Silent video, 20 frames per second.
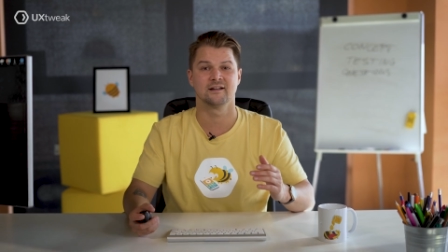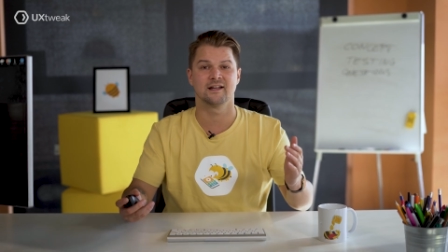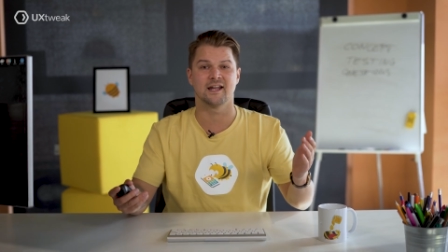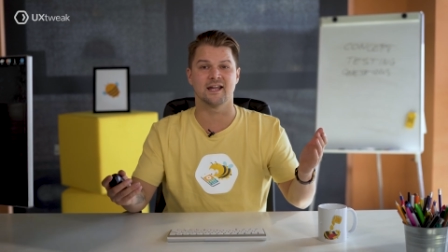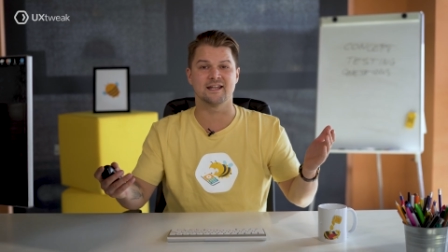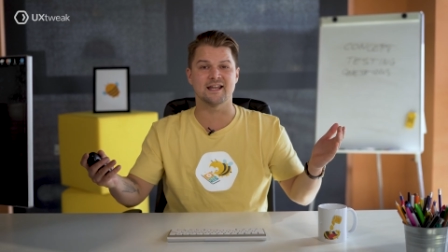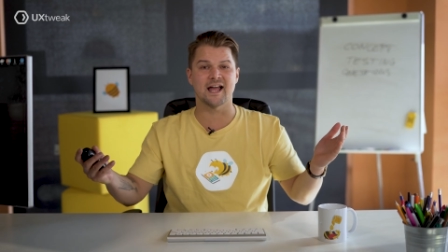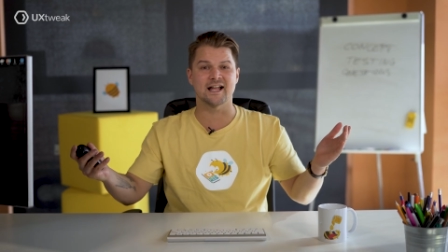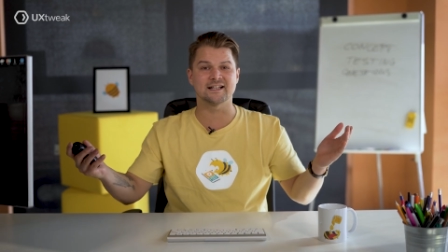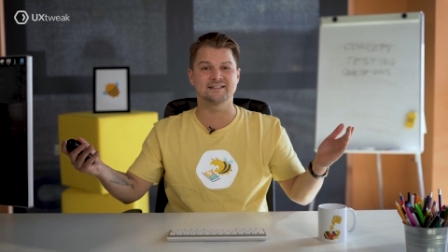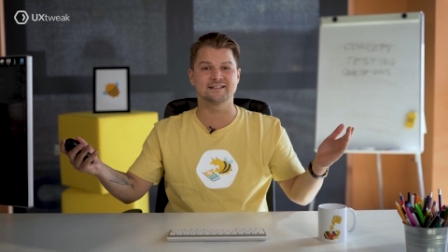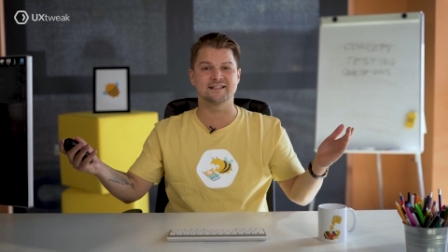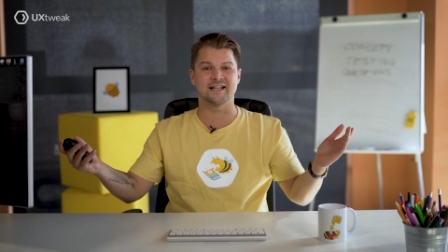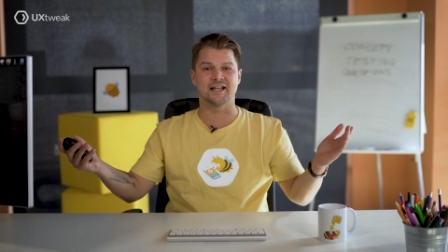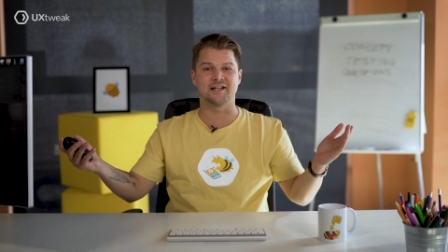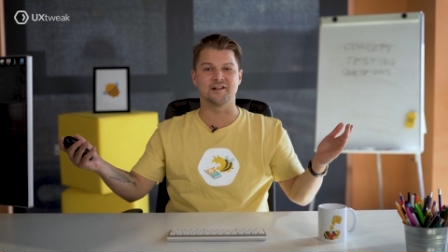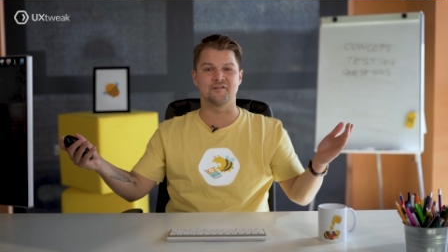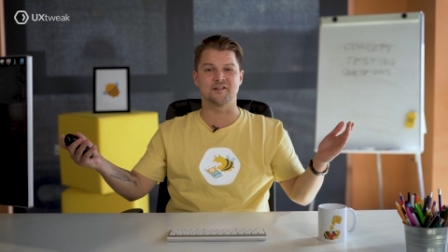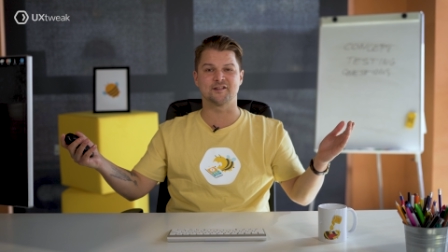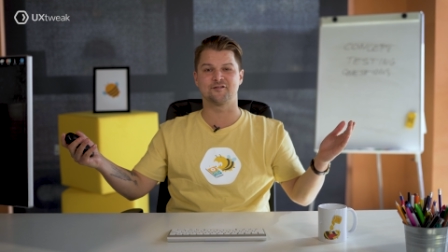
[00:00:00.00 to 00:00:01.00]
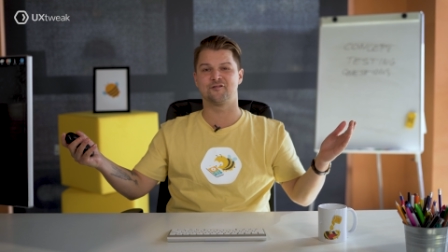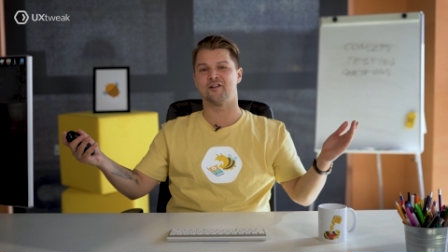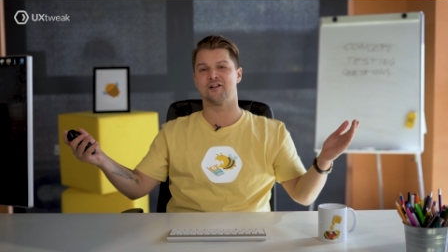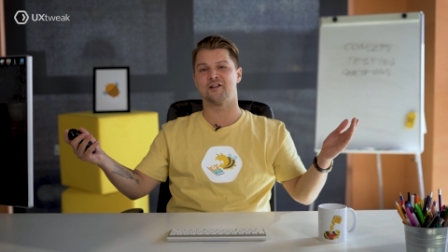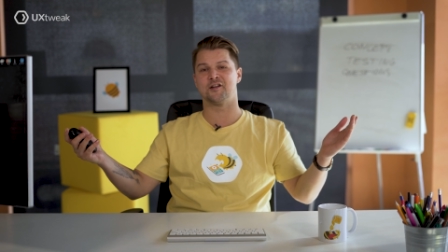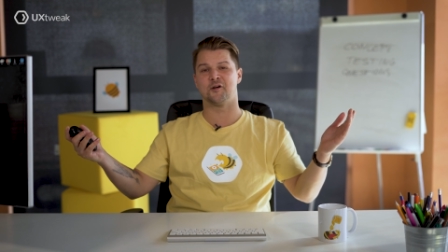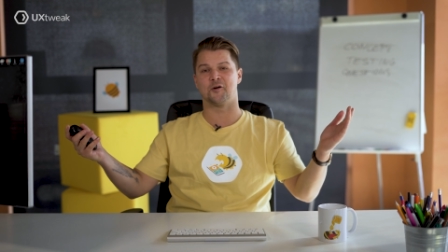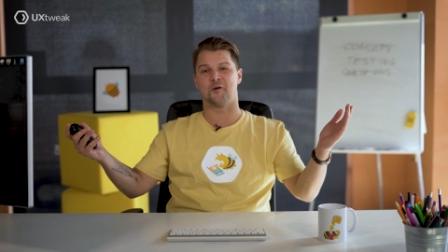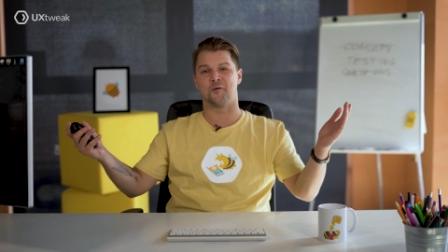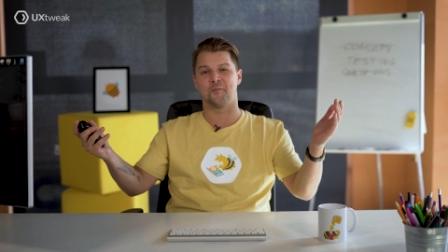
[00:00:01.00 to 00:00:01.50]
And that's the end of this
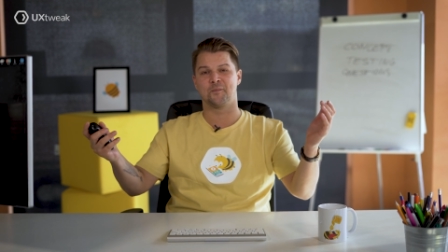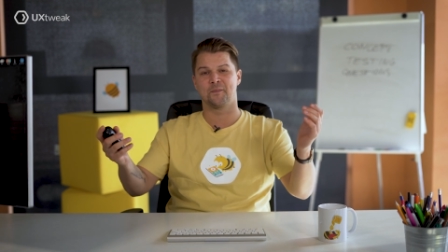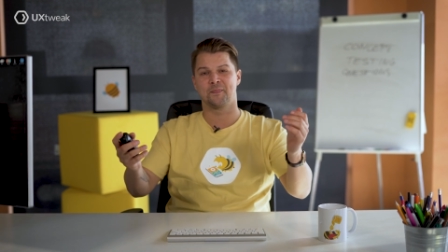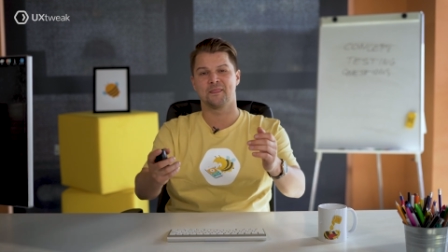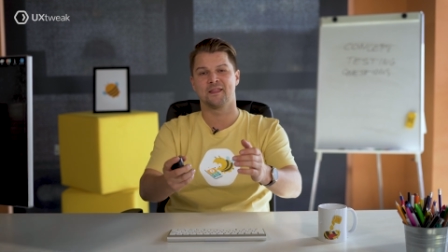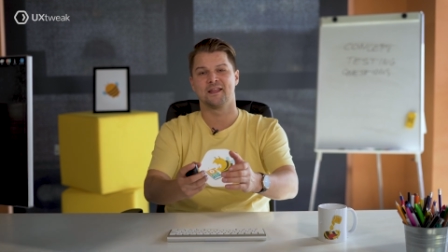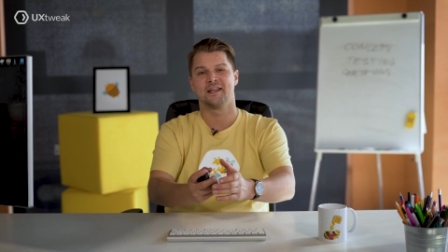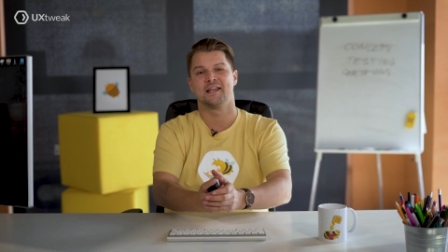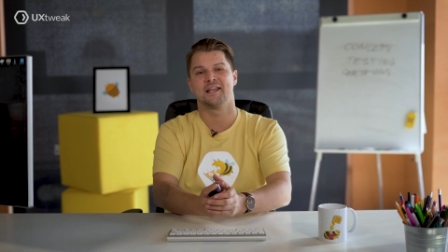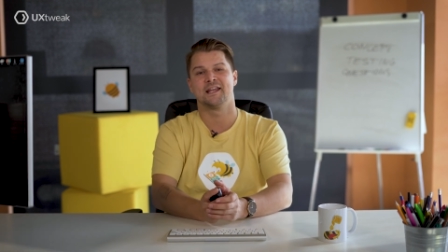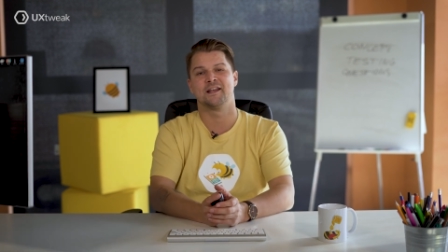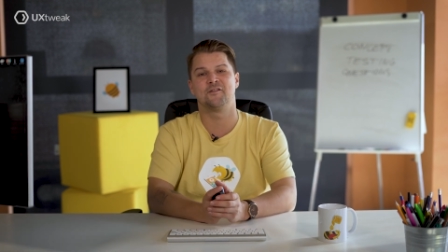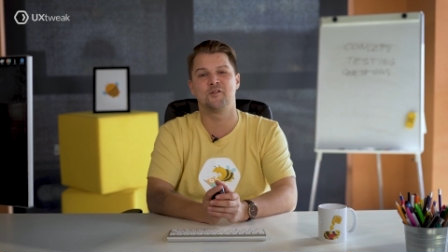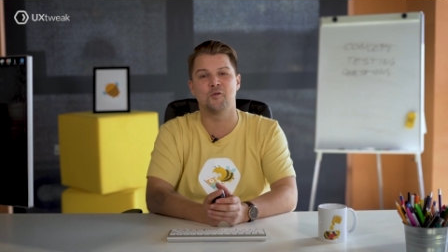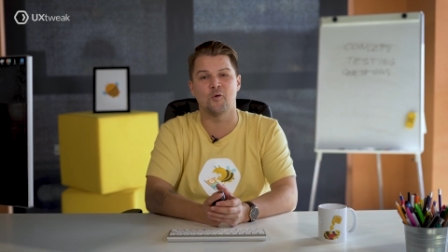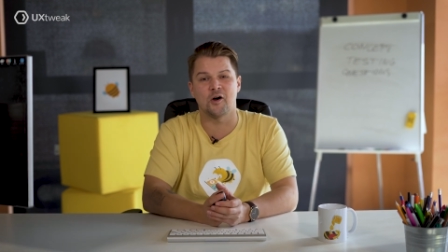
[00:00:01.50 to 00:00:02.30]
video. If you